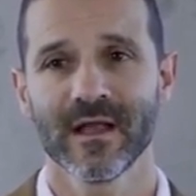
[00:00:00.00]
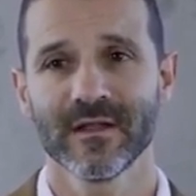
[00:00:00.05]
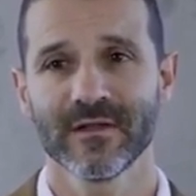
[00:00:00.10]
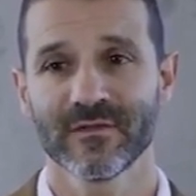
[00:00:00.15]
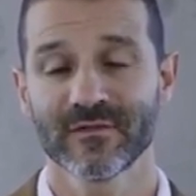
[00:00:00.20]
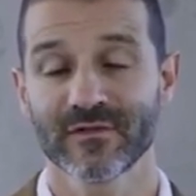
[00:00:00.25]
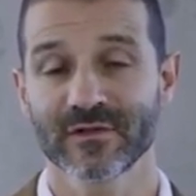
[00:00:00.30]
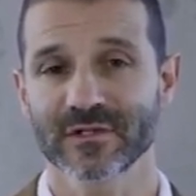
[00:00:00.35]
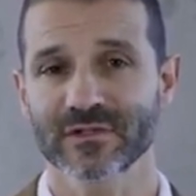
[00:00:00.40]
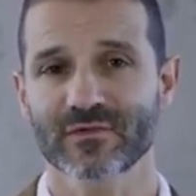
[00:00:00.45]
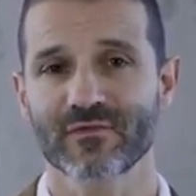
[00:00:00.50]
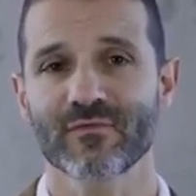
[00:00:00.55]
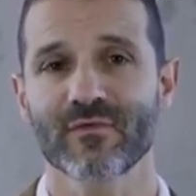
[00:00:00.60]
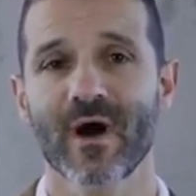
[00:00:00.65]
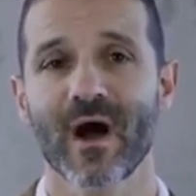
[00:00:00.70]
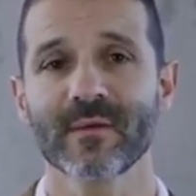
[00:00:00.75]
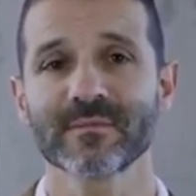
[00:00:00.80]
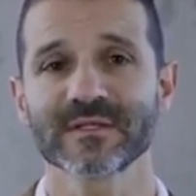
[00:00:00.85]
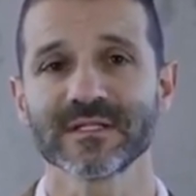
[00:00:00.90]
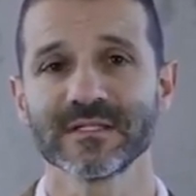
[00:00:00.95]
and it's
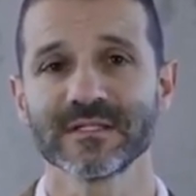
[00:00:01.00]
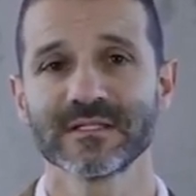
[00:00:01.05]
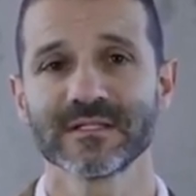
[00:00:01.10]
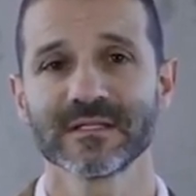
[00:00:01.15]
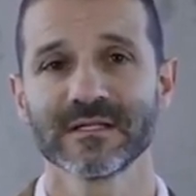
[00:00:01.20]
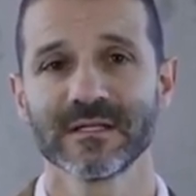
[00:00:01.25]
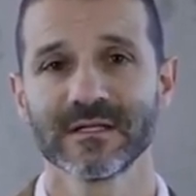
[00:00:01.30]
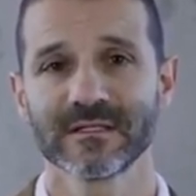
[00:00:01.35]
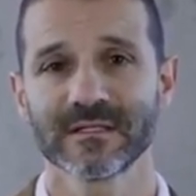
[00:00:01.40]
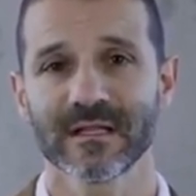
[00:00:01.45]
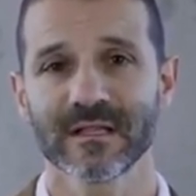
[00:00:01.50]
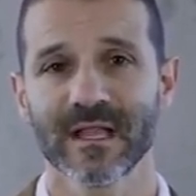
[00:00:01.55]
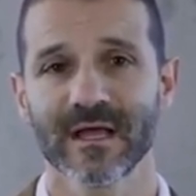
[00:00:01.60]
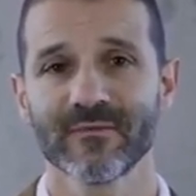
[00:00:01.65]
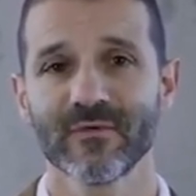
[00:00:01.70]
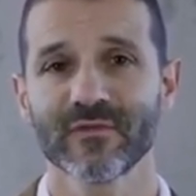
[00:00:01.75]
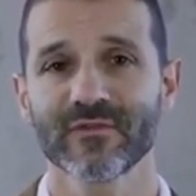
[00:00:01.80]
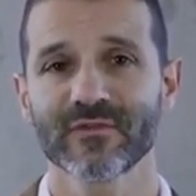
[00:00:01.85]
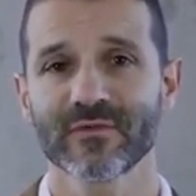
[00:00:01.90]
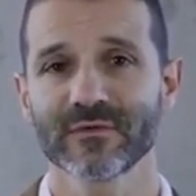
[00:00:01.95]
interrupted, the
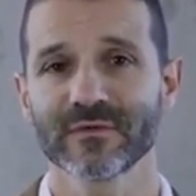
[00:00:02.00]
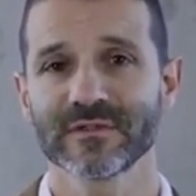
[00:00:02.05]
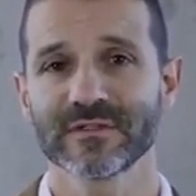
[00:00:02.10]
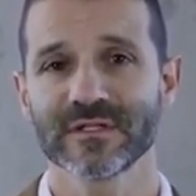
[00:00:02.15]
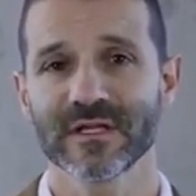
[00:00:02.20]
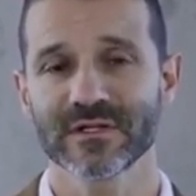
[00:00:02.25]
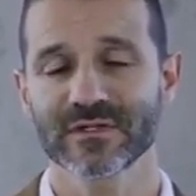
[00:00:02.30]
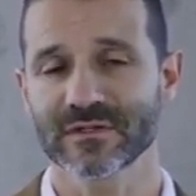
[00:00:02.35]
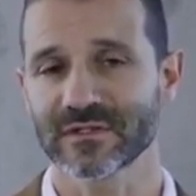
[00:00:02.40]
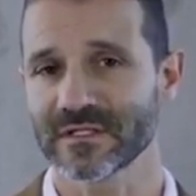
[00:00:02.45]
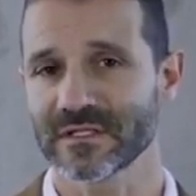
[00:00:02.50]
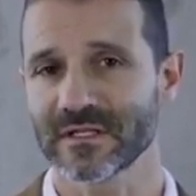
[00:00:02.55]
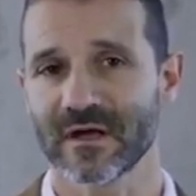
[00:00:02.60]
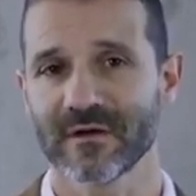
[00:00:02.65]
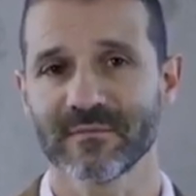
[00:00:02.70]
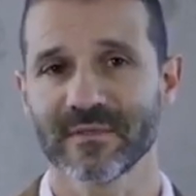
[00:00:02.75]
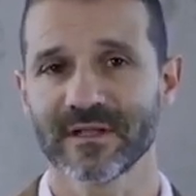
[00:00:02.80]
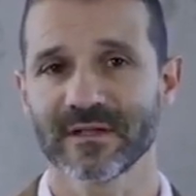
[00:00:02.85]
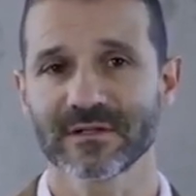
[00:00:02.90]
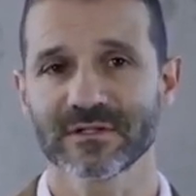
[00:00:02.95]
level of sterilization is
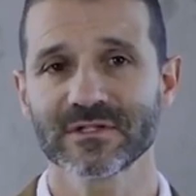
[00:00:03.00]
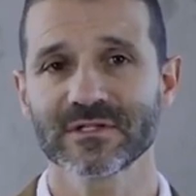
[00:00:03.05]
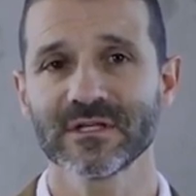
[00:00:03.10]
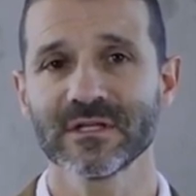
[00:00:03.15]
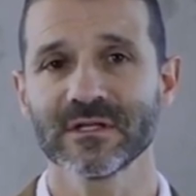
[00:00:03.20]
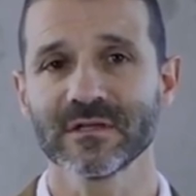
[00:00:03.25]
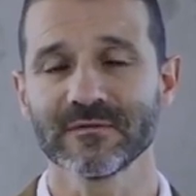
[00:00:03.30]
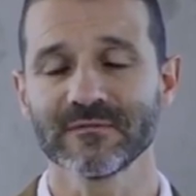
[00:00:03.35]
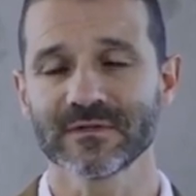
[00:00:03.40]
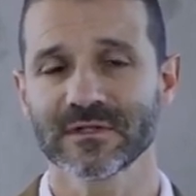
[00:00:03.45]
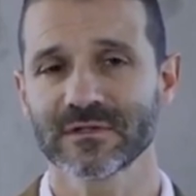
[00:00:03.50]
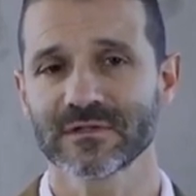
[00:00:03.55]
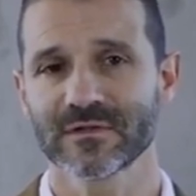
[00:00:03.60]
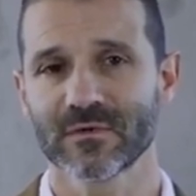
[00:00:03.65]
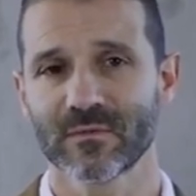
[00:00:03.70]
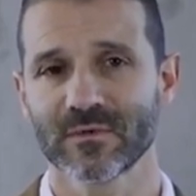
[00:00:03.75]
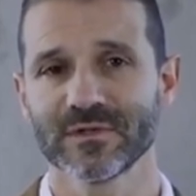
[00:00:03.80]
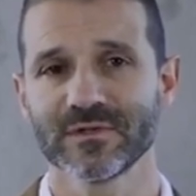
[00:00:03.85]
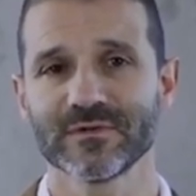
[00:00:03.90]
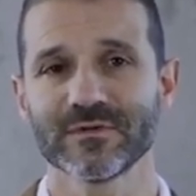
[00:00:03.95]
not being achieved.
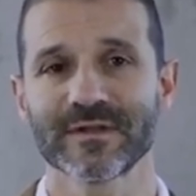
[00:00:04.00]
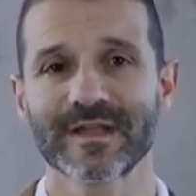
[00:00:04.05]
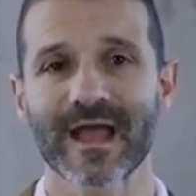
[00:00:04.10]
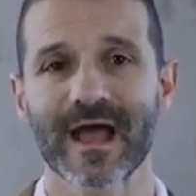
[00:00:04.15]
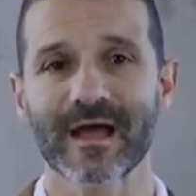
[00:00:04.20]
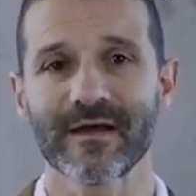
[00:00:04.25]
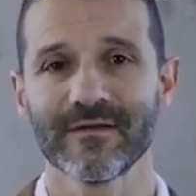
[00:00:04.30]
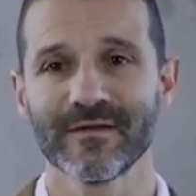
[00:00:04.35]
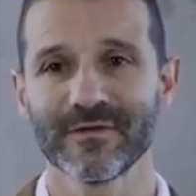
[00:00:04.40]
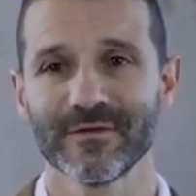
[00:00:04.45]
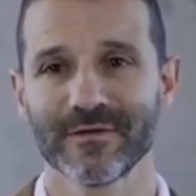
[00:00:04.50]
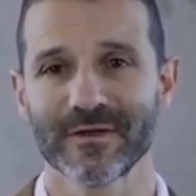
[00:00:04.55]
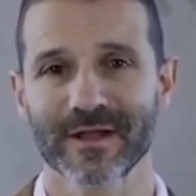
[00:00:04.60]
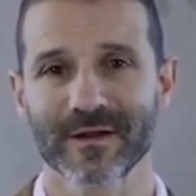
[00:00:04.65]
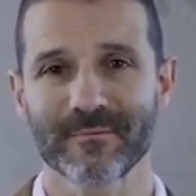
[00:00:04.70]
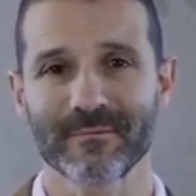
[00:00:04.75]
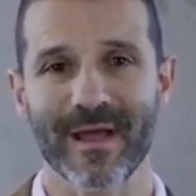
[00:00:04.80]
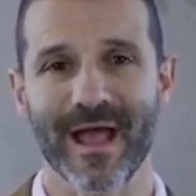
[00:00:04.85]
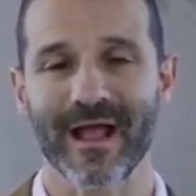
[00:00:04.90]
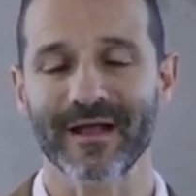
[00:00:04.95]
So what do you get? You
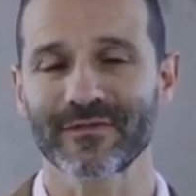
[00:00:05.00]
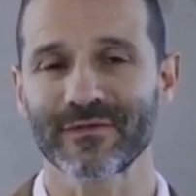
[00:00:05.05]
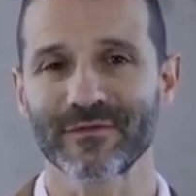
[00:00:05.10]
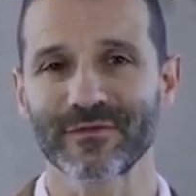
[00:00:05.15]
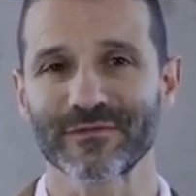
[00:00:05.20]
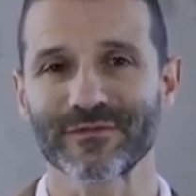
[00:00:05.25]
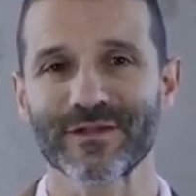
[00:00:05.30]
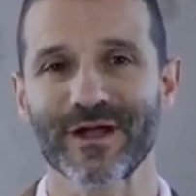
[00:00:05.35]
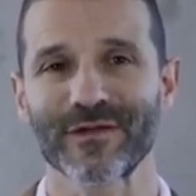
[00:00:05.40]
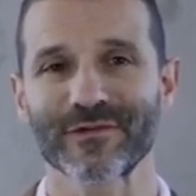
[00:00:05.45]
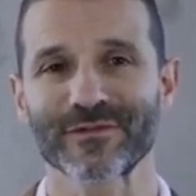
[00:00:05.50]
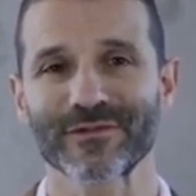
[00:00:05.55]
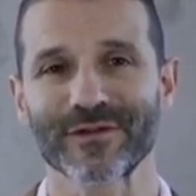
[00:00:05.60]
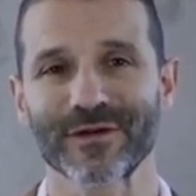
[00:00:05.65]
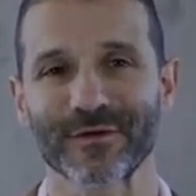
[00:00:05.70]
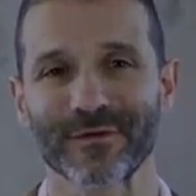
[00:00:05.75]
get a pack that is not